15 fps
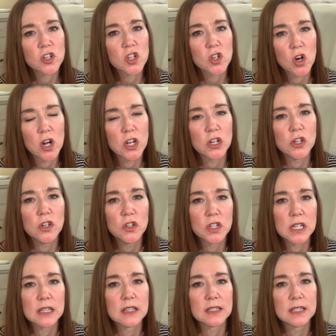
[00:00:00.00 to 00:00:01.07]
started
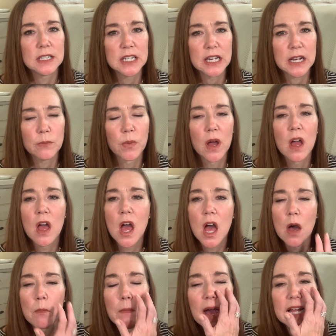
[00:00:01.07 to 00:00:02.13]
using the Ziip,
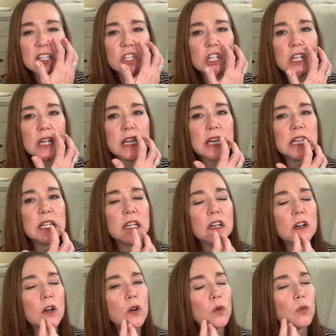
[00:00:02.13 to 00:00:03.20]
my chin
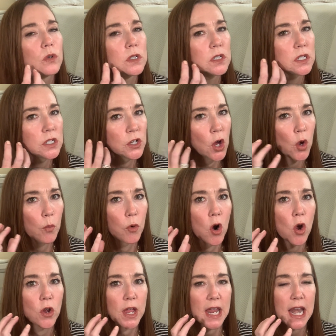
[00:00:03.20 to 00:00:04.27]
was so
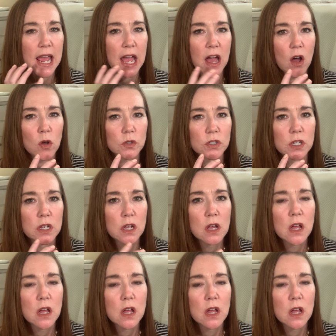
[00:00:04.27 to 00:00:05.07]
broken out